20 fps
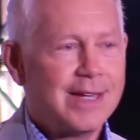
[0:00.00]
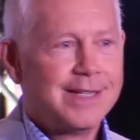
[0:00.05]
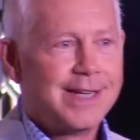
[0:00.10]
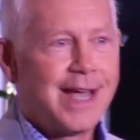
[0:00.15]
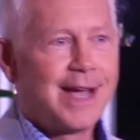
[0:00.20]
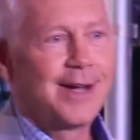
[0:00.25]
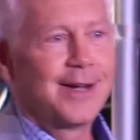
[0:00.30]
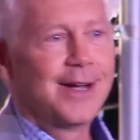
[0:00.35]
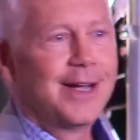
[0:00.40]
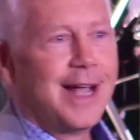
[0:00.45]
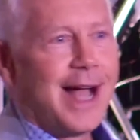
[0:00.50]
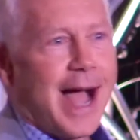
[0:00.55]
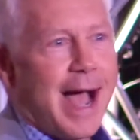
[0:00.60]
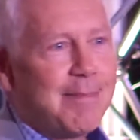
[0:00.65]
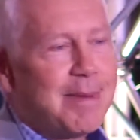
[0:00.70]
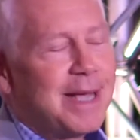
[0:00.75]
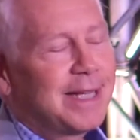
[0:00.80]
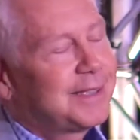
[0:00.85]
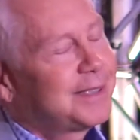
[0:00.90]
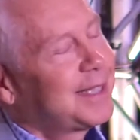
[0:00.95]
Now,
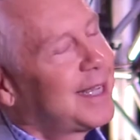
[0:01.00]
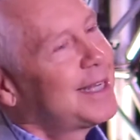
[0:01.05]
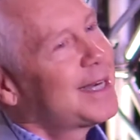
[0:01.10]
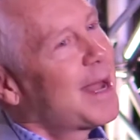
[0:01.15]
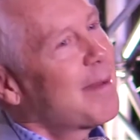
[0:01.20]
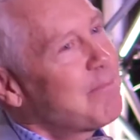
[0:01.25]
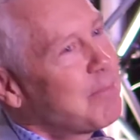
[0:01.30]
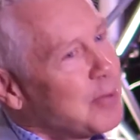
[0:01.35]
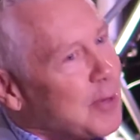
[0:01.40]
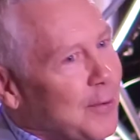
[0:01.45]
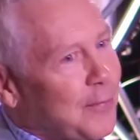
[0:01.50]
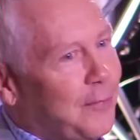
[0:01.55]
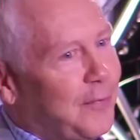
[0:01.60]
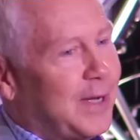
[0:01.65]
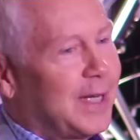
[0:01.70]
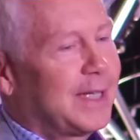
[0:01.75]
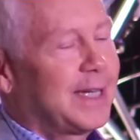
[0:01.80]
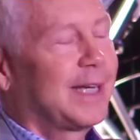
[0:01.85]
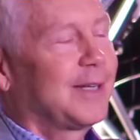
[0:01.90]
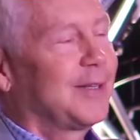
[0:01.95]
I'm not saying I'm
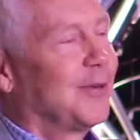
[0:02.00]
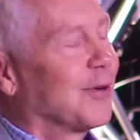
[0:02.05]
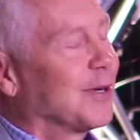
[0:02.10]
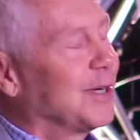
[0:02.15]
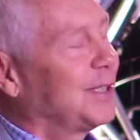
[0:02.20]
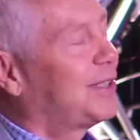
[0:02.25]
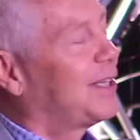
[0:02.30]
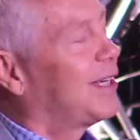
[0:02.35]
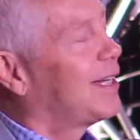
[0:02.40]
perfect. Like Lori